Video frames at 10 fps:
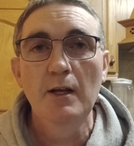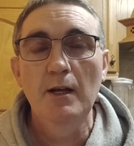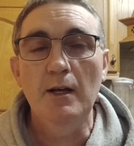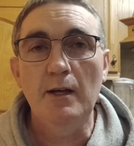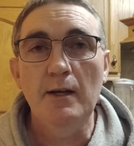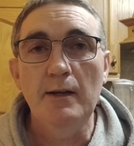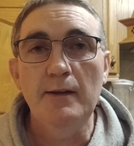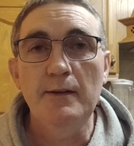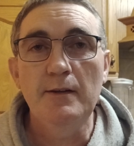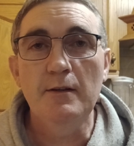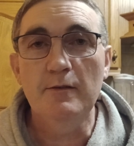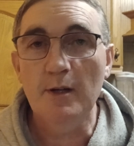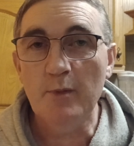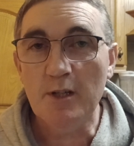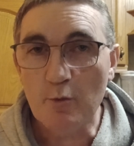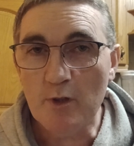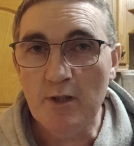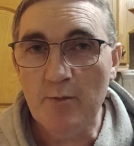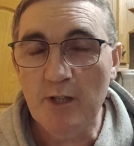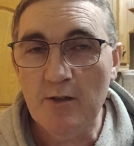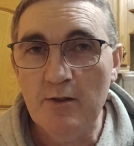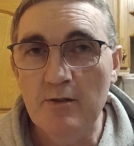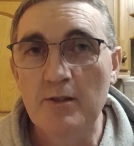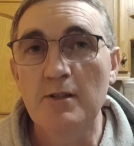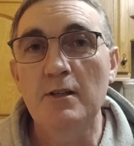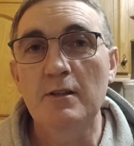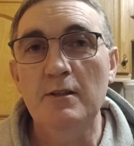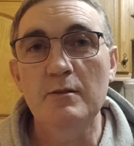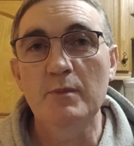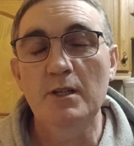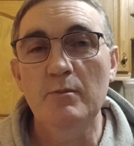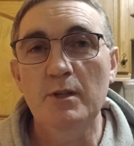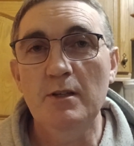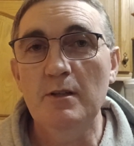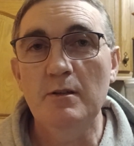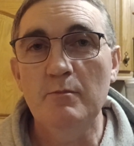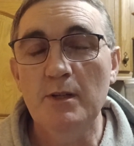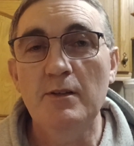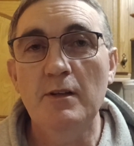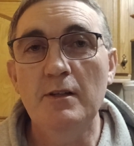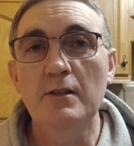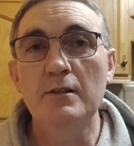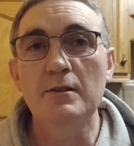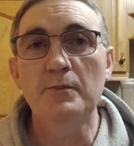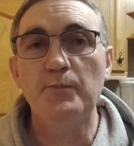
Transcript: and your family are worried about you and they think you may be mentally ill,